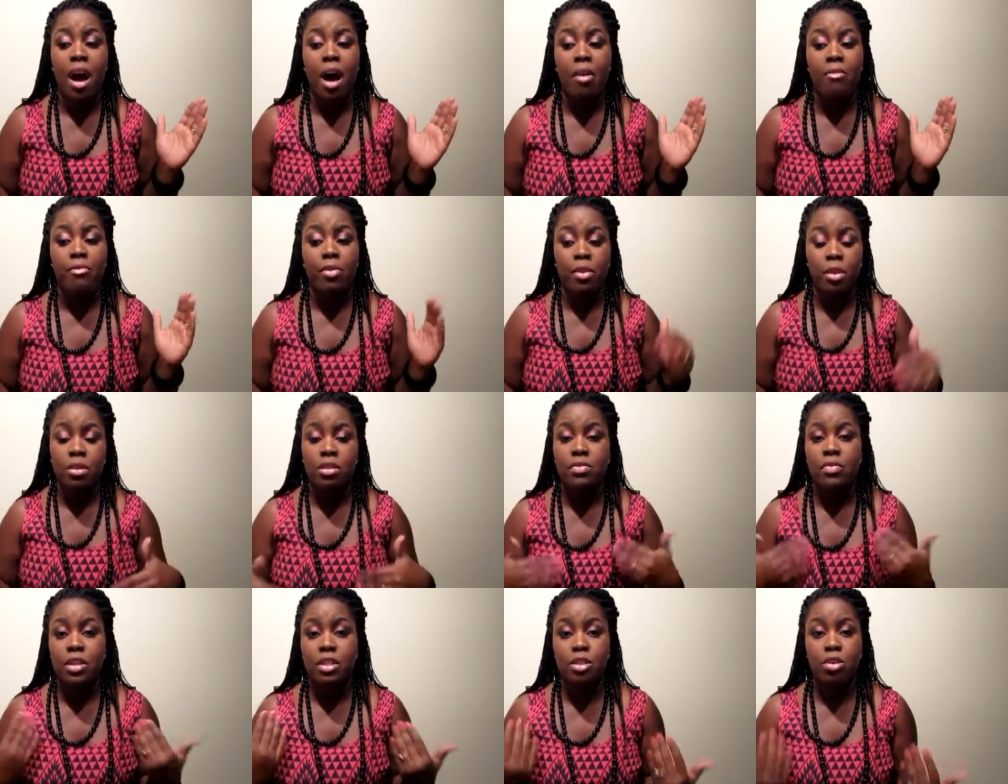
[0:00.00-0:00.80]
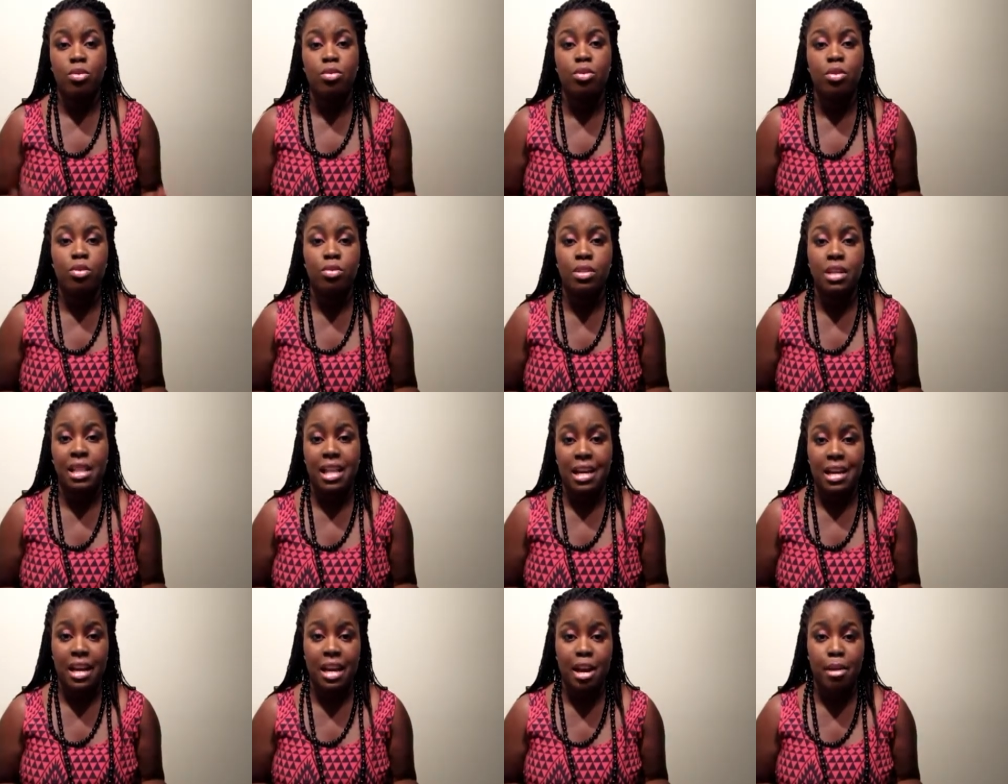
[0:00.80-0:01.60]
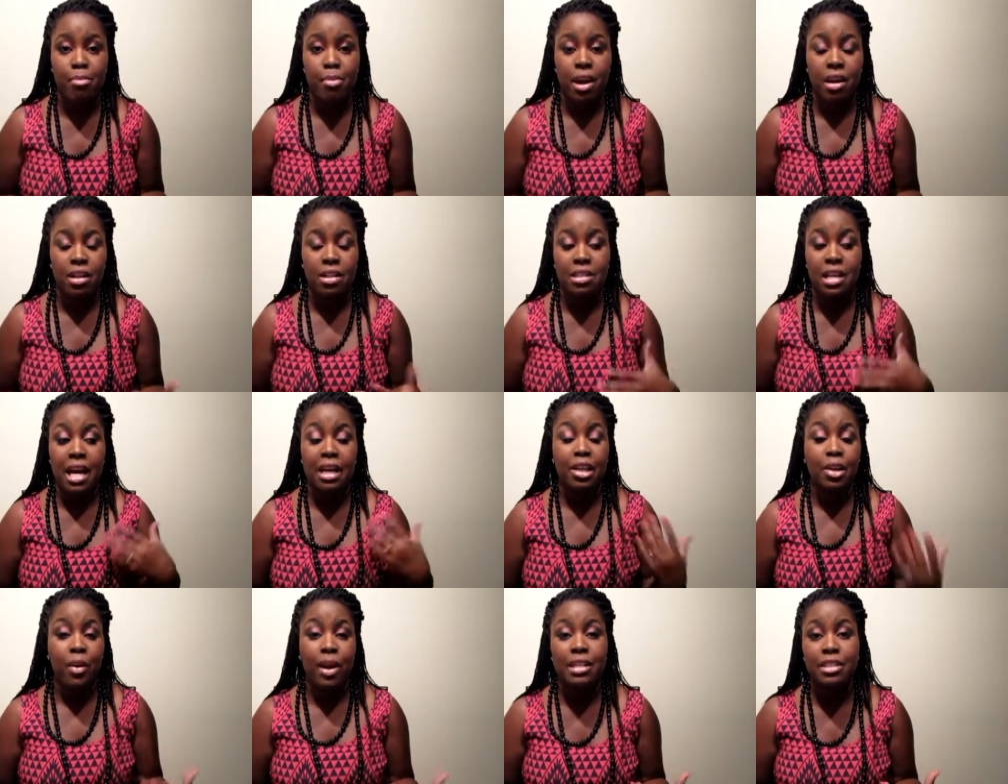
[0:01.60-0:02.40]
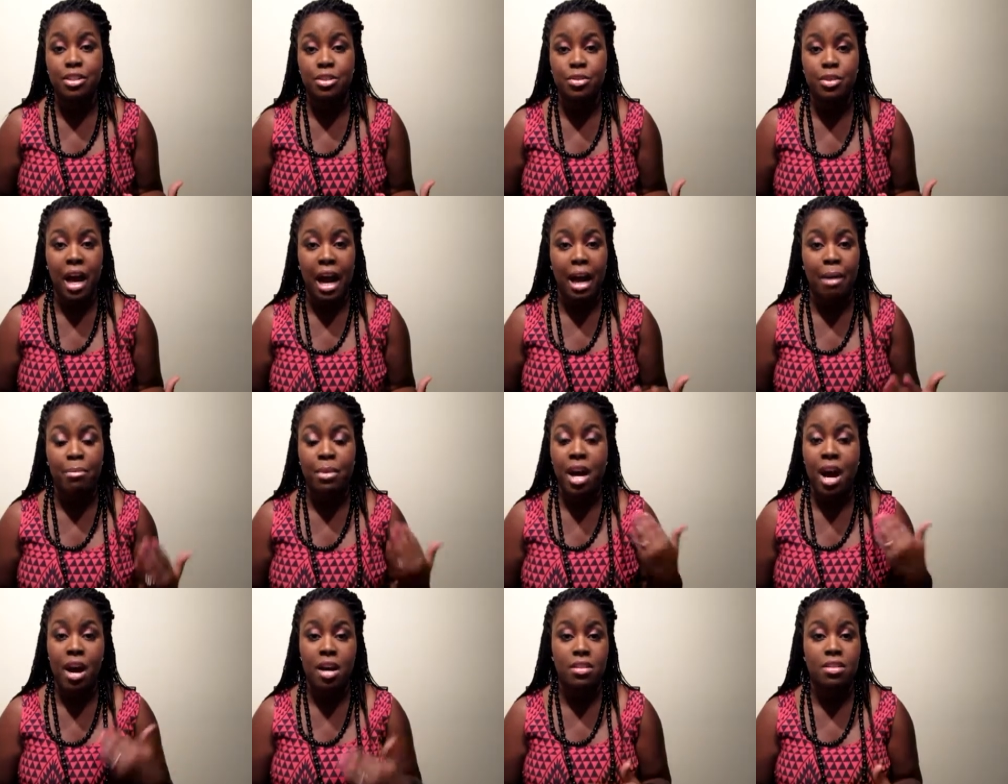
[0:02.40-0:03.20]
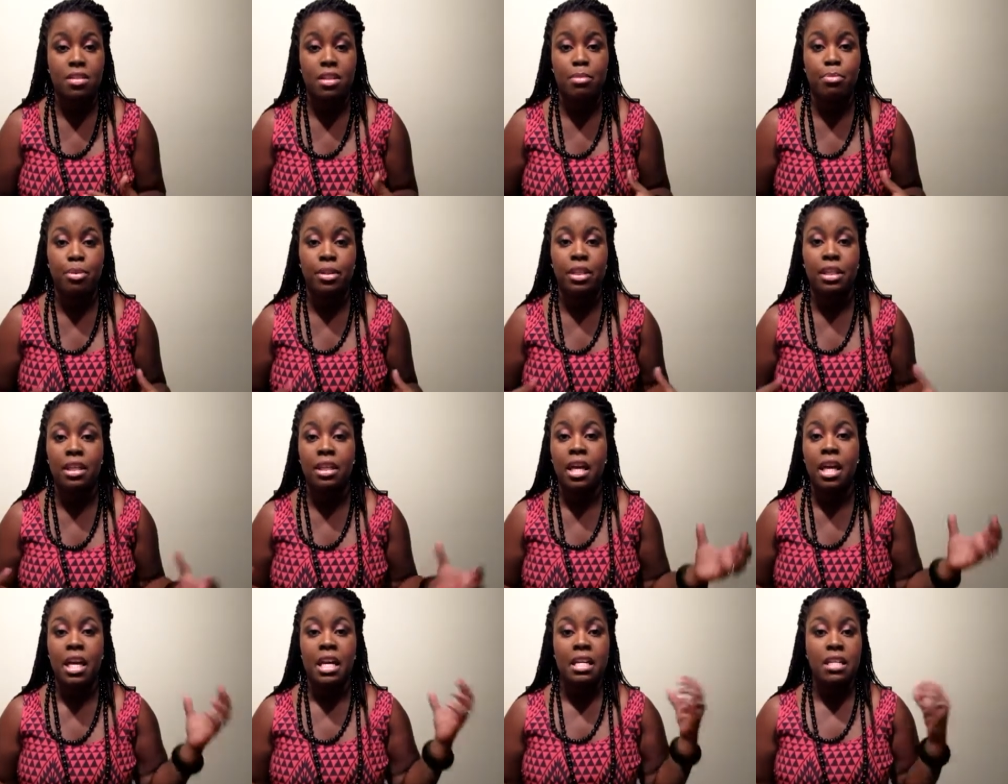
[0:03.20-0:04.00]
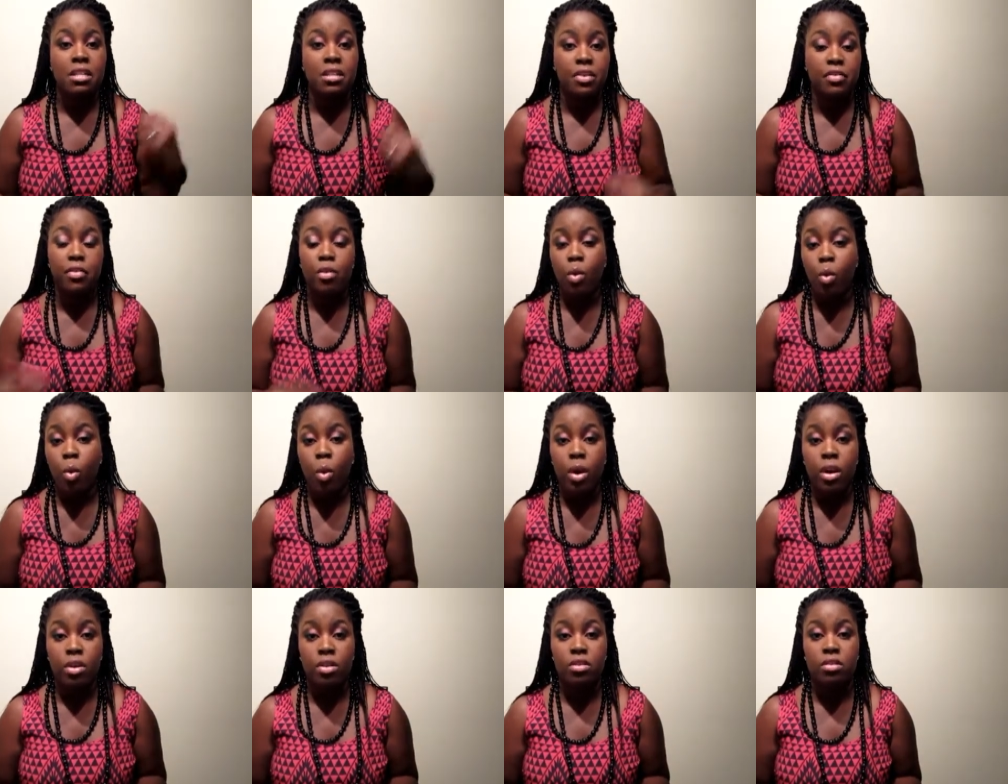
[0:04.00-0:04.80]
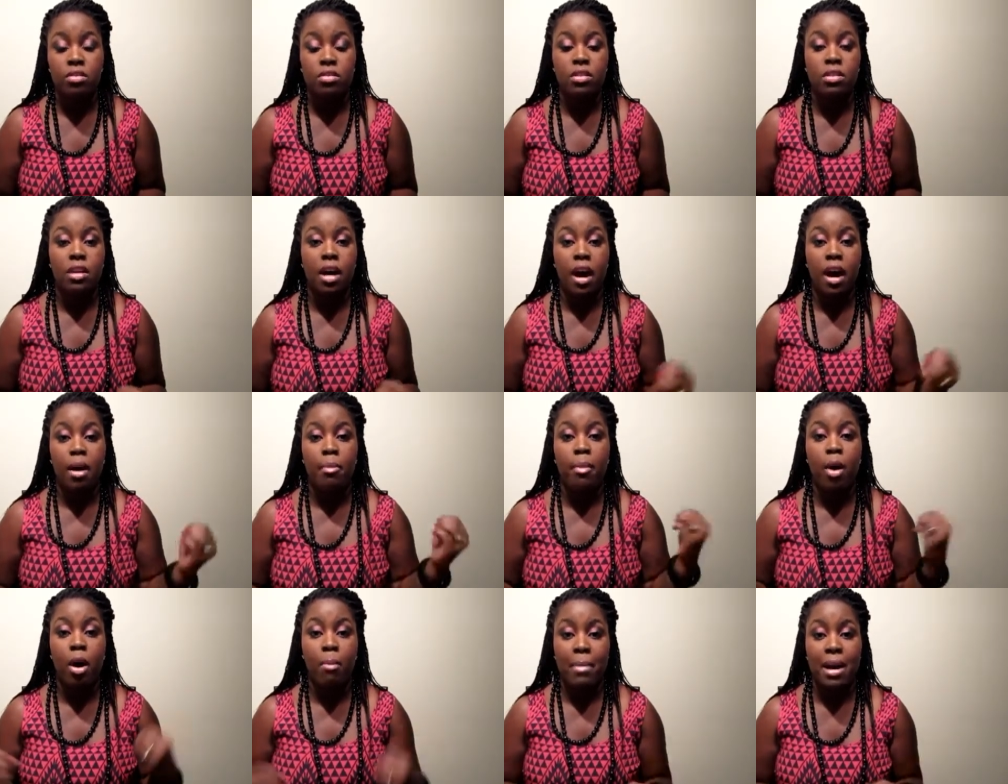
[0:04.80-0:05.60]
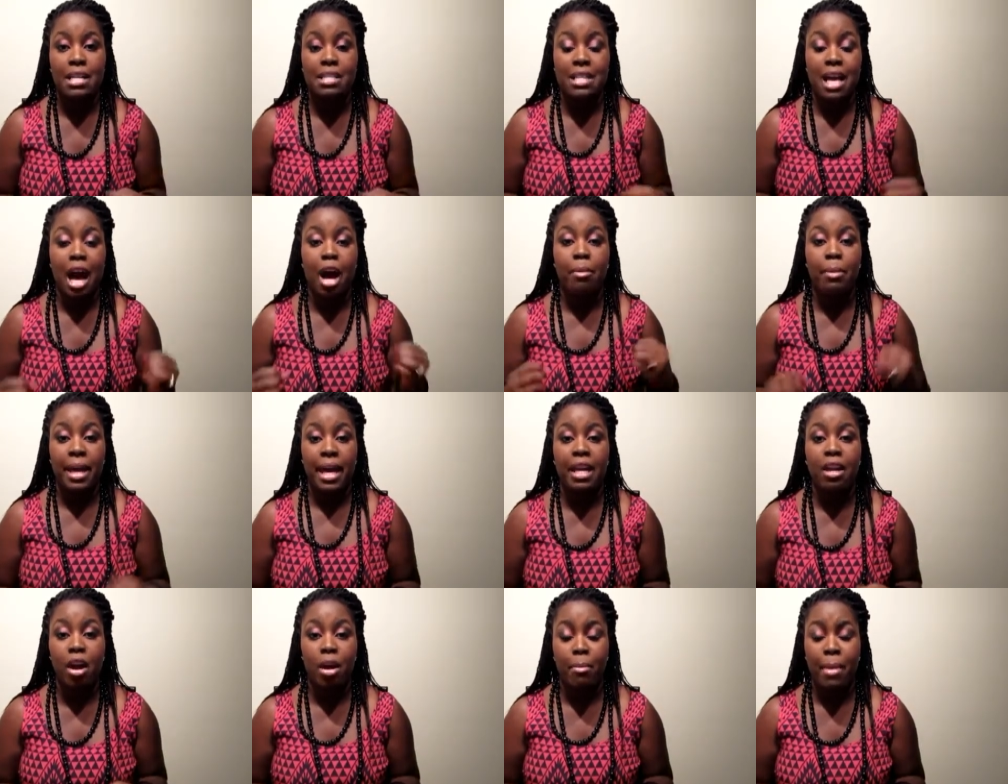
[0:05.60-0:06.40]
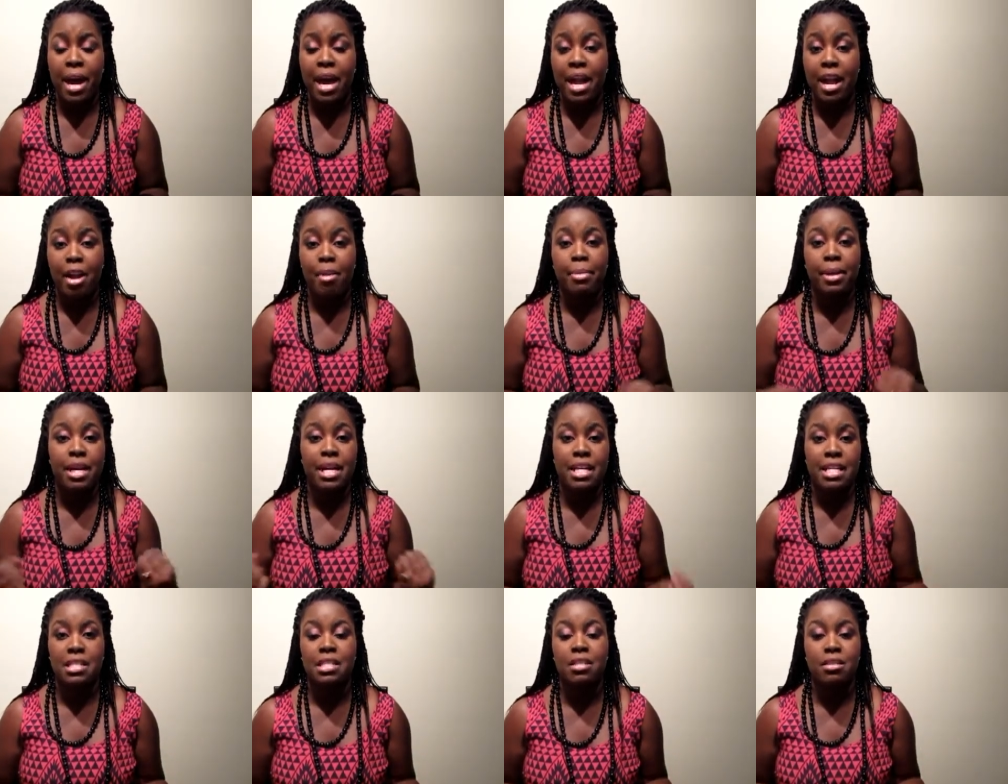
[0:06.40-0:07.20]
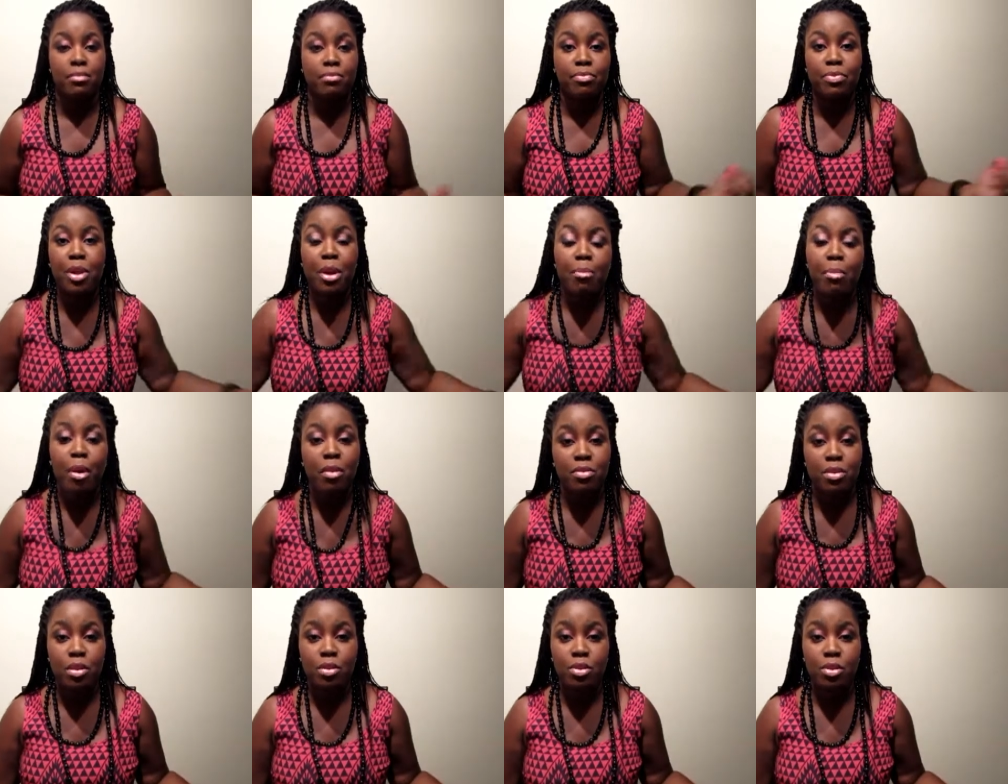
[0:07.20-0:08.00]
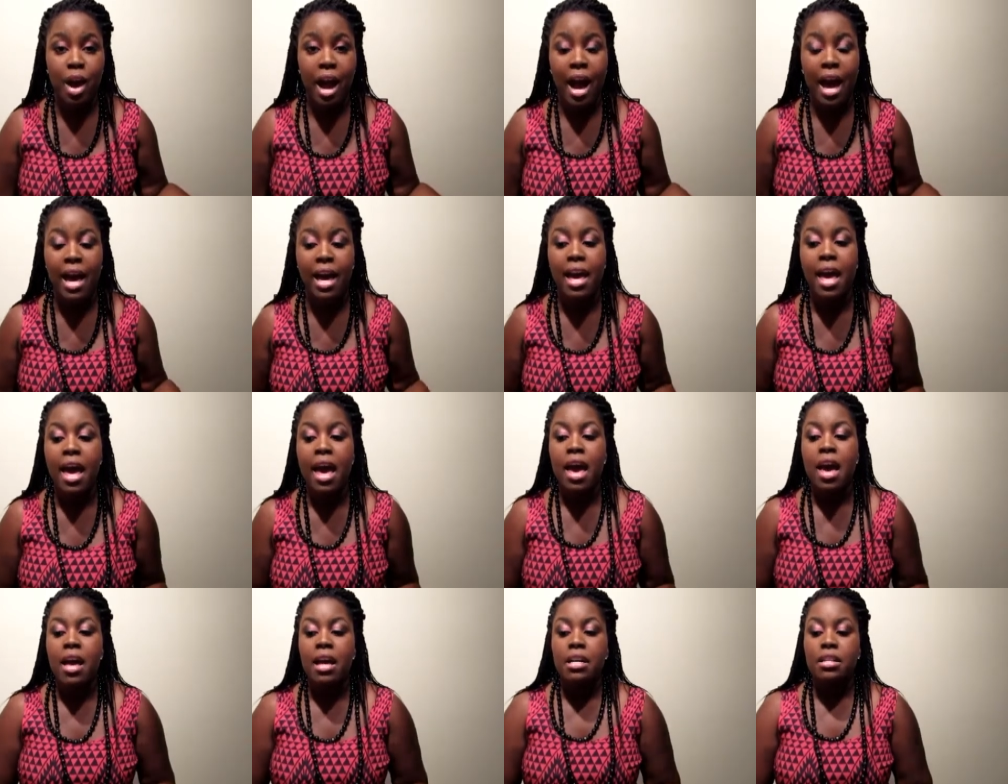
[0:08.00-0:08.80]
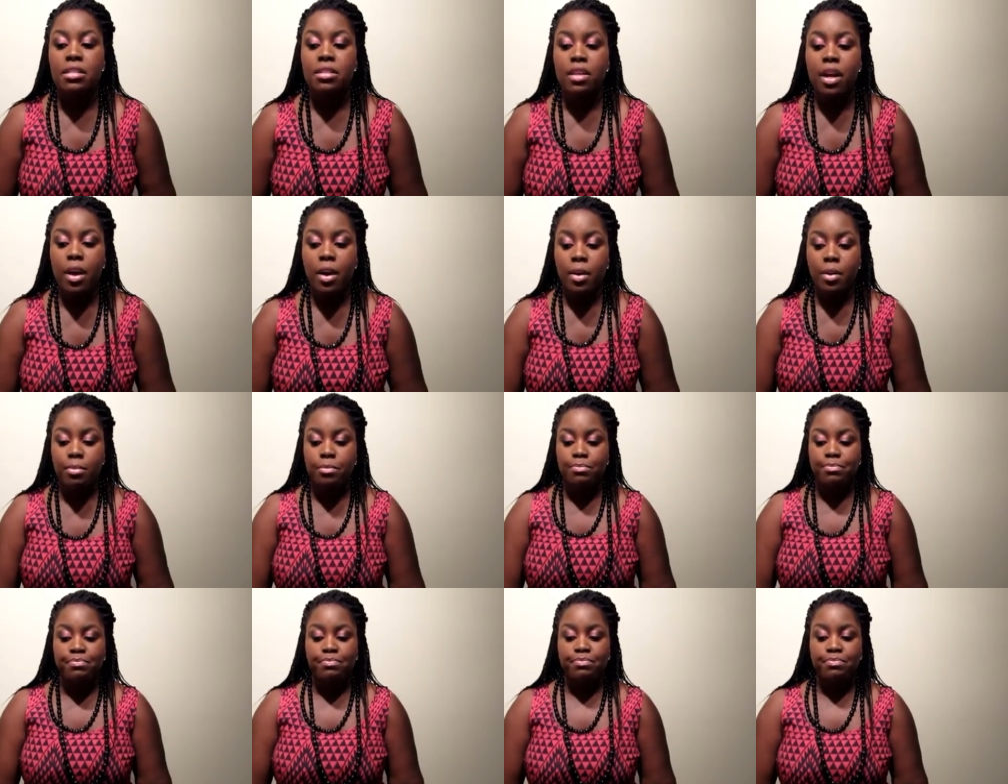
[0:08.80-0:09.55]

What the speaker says: for those of us who use a lot of hair products. I know I do. I'm constantly putting different oils on my scalp and on my hair because they're both so dry. So